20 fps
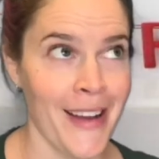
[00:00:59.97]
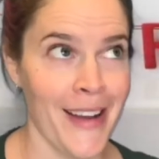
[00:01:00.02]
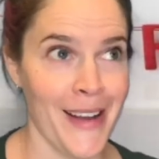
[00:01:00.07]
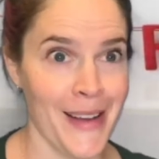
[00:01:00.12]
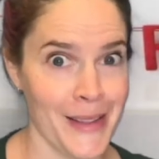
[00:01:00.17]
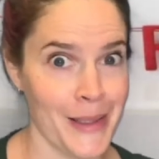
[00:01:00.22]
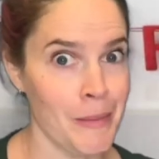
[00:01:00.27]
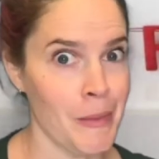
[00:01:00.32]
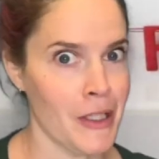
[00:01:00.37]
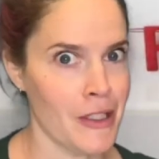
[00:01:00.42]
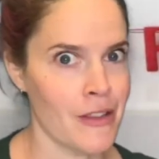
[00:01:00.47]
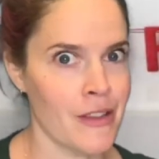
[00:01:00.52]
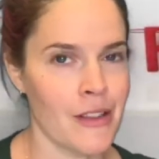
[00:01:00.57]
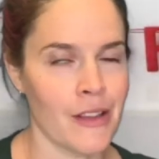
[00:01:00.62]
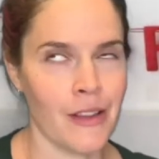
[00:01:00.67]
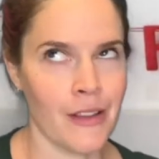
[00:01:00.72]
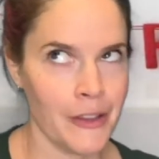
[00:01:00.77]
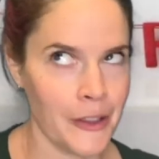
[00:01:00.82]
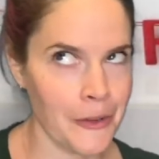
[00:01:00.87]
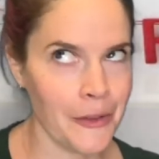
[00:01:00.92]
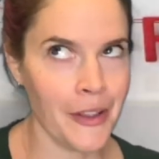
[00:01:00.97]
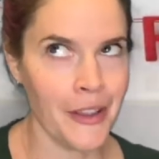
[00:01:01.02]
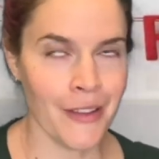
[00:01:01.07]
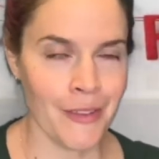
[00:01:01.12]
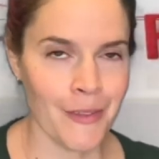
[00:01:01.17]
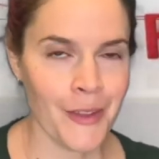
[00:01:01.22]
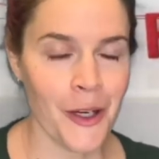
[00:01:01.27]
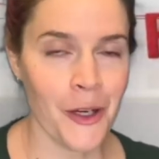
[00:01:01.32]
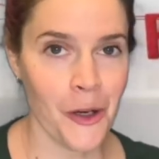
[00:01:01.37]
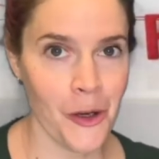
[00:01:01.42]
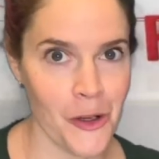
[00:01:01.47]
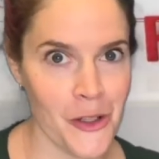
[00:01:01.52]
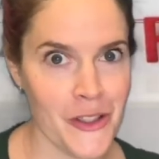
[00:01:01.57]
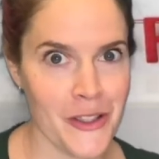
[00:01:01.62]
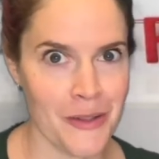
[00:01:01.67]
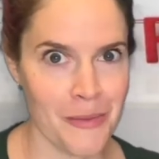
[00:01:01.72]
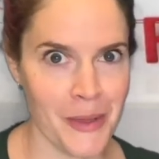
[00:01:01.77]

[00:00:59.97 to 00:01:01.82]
as much as it clearly encourages